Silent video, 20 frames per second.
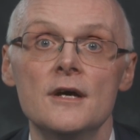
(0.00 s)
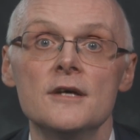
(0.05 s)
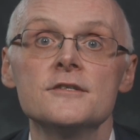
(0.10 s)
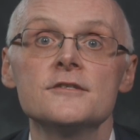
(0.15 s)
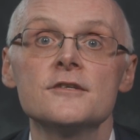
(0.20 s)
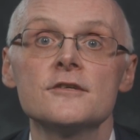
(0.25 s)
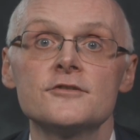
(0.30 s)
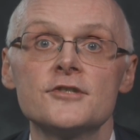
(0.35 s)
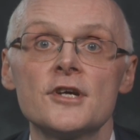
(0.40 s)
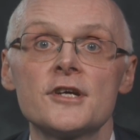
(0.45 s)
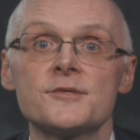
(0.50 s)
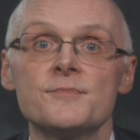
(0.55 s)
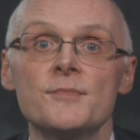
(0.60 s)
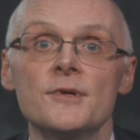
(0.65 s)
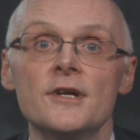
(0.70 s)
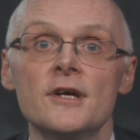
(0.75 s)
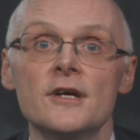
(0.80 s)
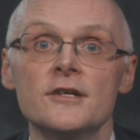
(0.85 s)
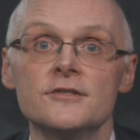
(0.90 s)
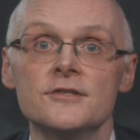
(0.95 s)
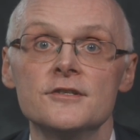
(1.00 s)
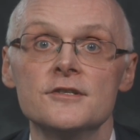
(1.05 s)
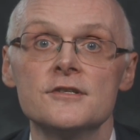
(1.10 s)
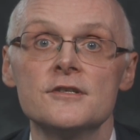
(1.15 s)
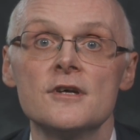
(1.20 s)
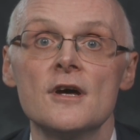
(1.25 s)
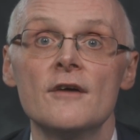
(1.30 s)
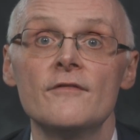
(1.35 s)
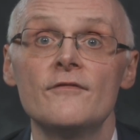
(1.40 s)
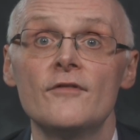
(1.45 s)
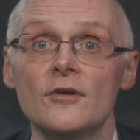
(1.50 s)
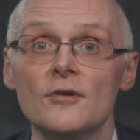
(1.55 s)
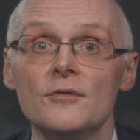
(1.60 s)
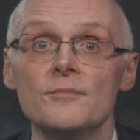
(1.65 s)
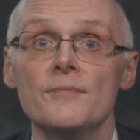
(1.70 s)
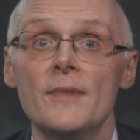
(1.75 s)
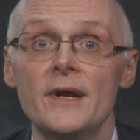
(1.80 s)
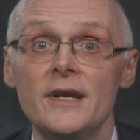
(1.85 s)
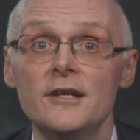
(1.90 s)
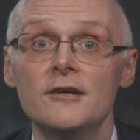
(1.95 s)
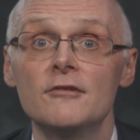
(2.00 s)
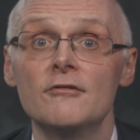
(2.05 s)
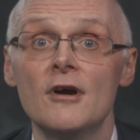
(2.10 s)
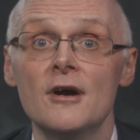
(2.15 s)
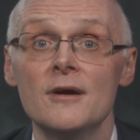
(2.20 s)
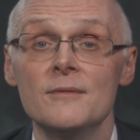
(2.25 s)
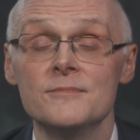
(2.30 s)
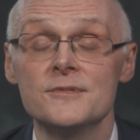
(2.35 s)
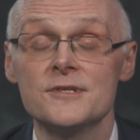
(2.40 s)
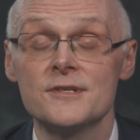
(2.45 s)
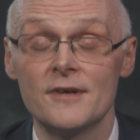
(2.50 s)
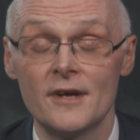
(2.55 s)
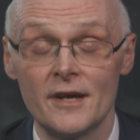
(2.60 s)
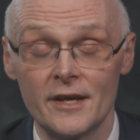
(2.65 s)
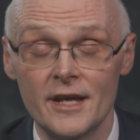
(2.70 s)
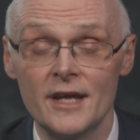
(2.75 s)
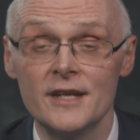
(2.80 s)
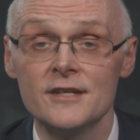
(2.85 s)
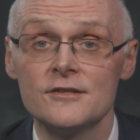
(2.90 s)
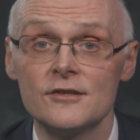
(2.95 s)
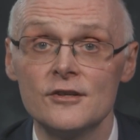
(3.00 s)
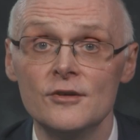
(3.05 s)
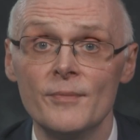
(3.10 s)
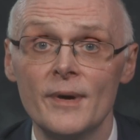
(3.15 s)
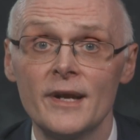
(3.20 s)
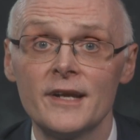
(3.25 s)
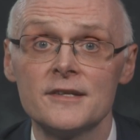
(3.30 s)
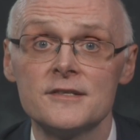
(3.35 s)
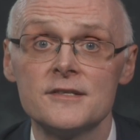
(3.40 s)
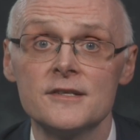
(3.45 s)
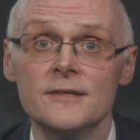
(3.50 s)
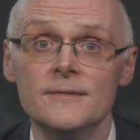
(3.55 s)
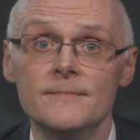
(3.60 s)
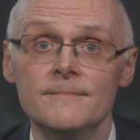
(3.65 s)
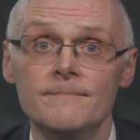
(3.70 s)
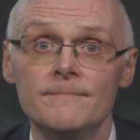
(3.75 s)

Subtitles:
Such explanations have followed many crimes against humanity.